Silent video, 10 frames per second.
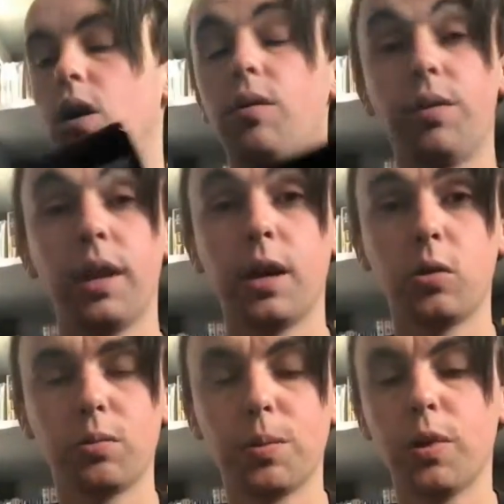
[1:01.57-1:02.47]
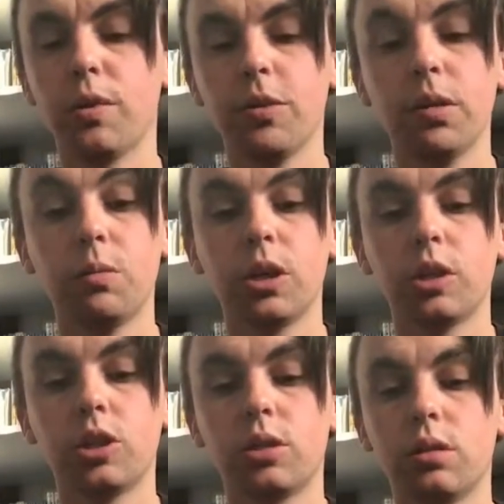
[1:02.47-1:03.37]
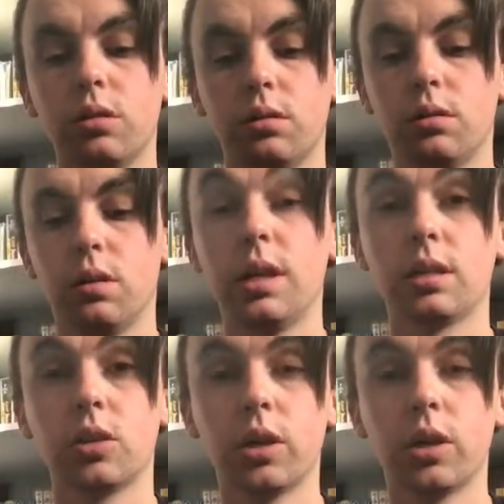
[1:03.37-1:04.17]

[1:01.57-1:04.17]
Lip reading: of the old movie, which is a